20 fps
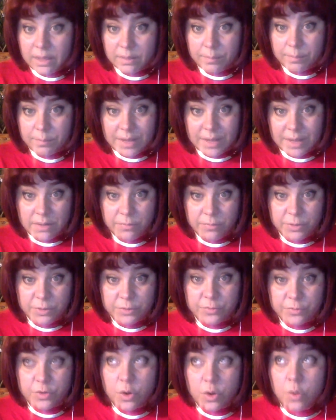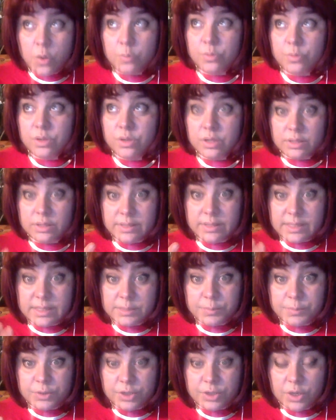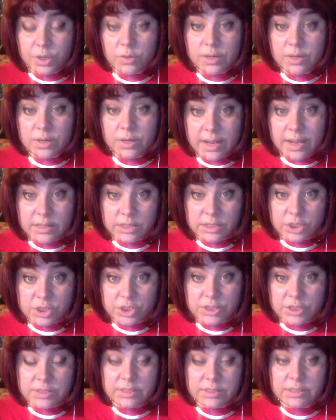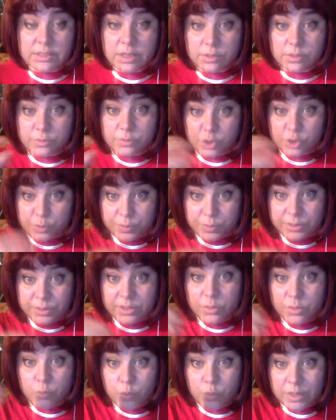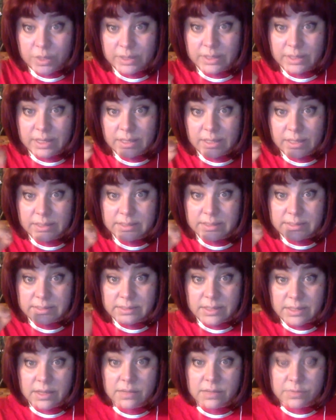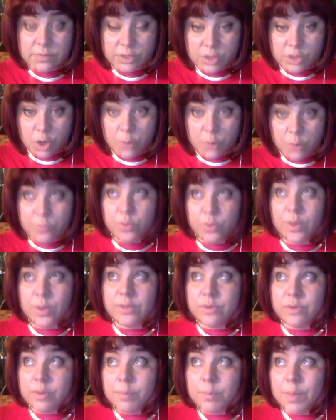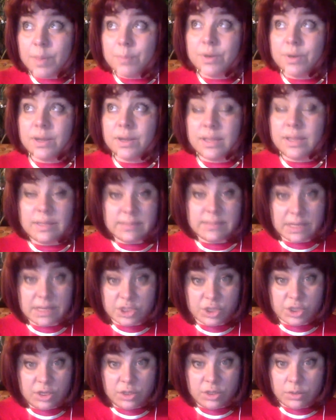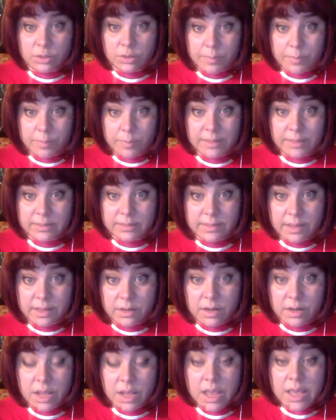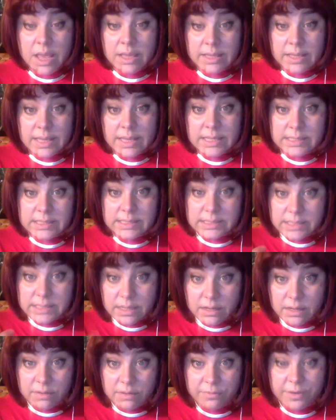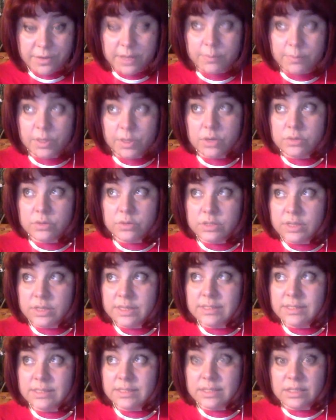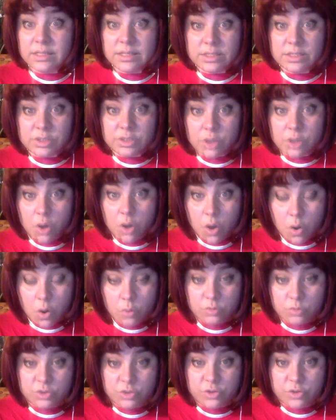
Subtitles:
Benefit from these particular energies of Jupiter within the sting of Scorpio. And remember, he is actually not bad there. He is dignified because he is in his own